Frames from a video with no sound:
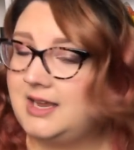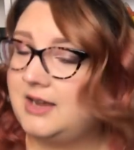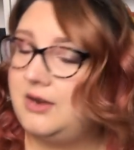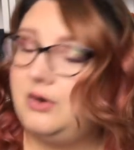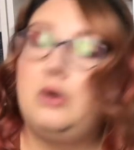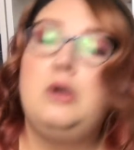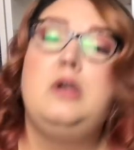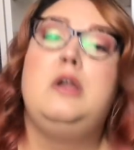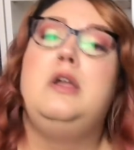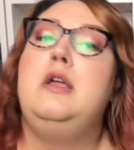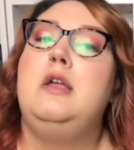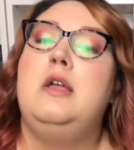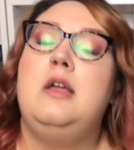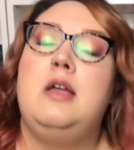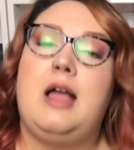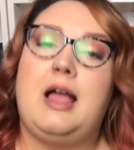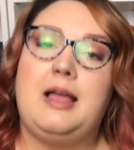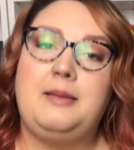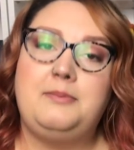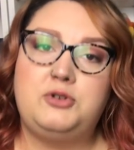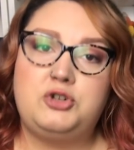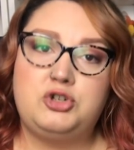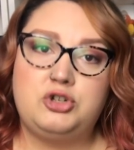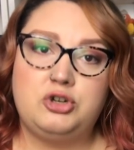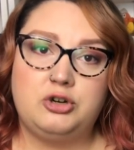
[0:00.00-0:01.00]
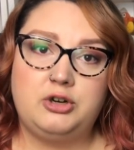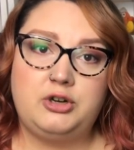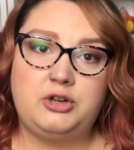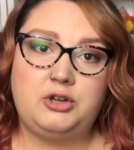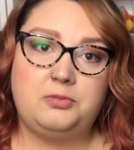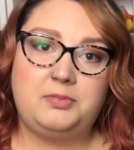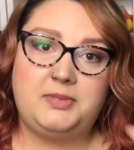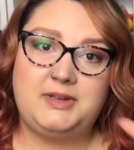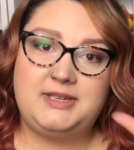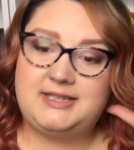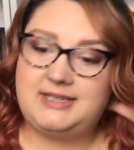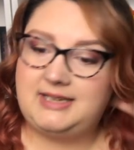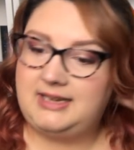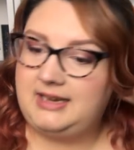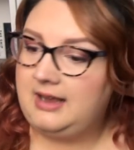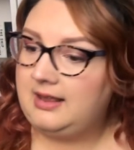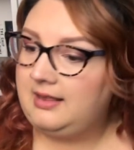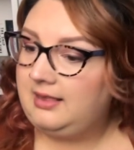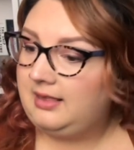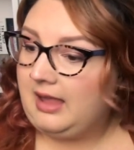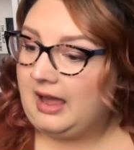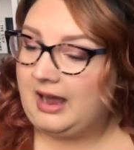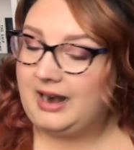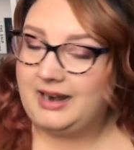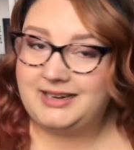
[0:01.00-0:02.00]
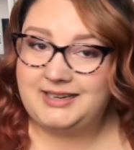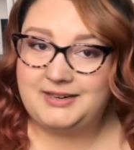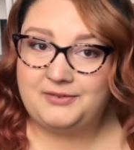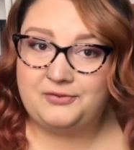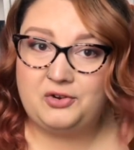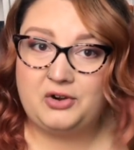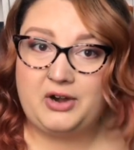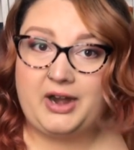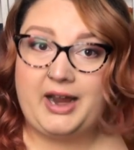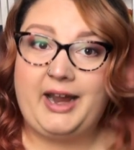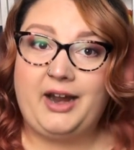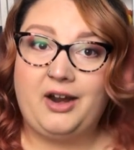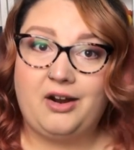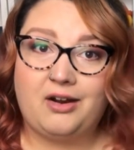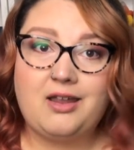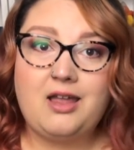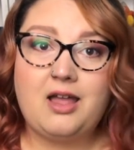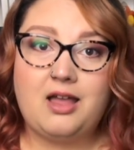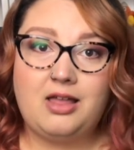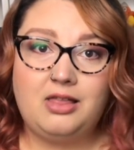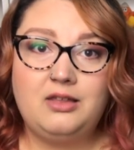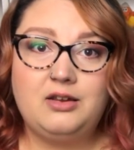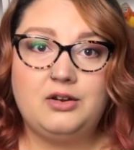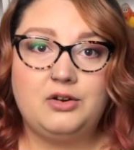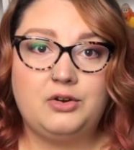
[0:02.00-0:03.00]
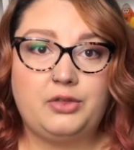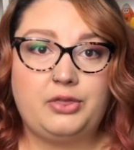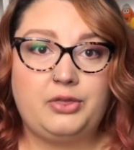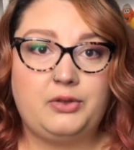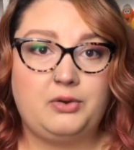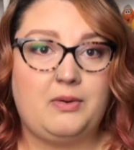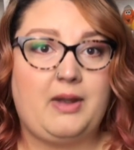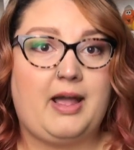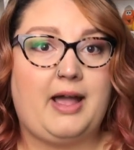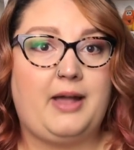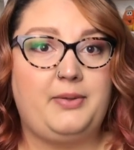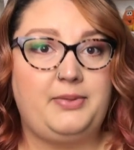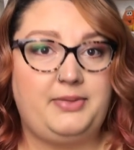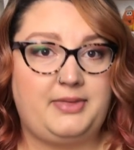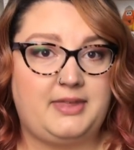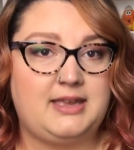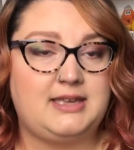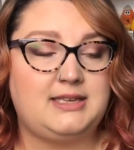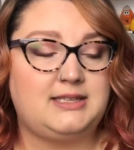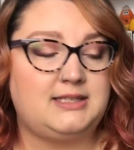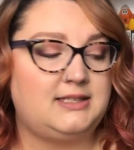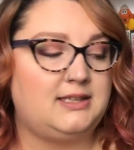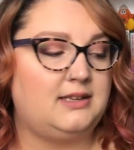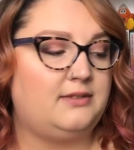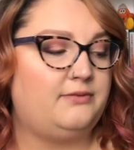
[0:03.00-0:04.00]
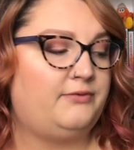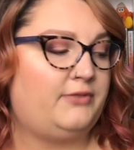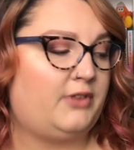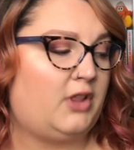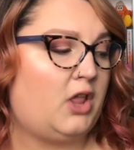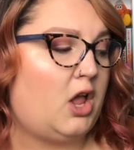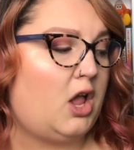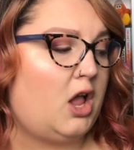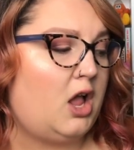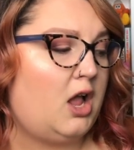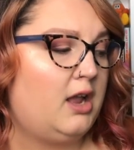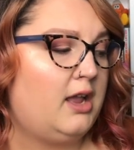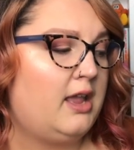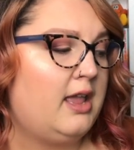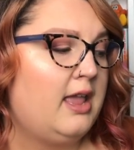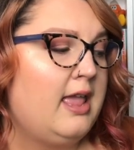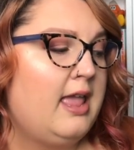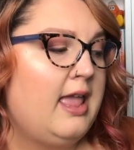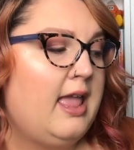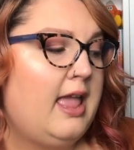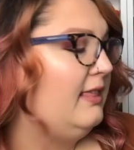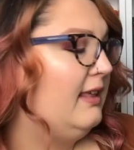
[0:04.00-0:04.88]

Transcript: So I'm sure you'll be seeing a lot of different hair color throughout this vlog.